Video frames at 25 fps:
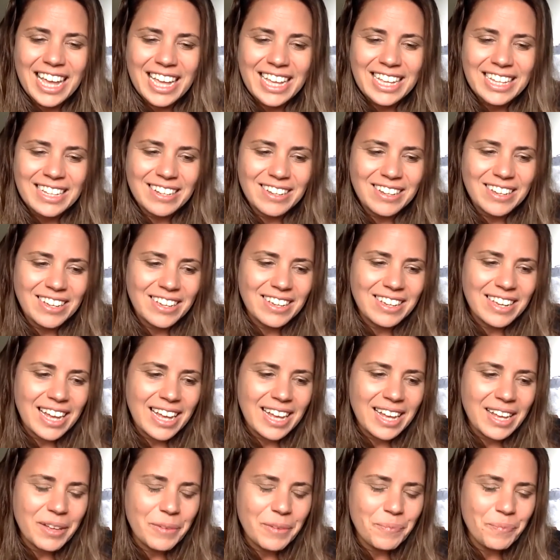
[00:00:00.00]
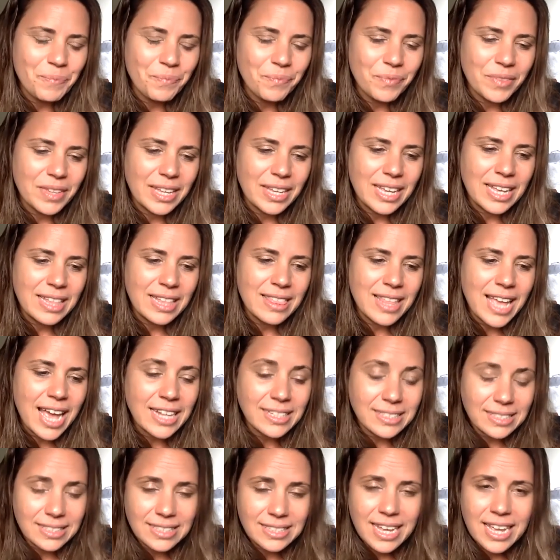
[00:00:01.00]
You know, um, in
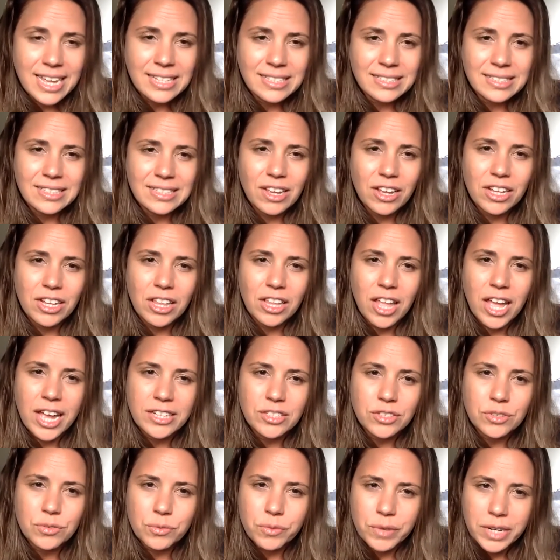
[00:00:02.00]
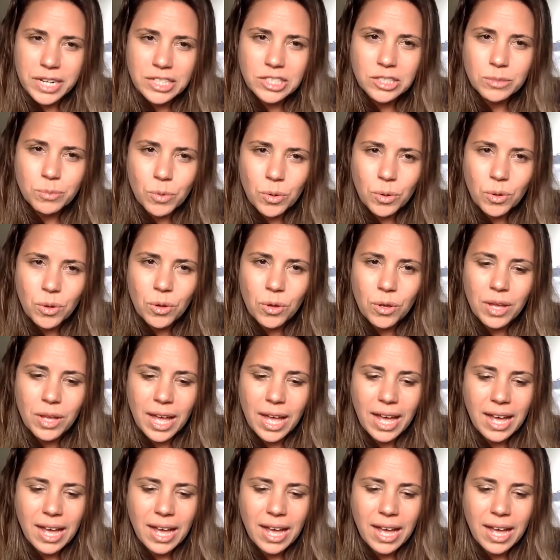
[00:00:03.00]
that sense, I'd like to reach more.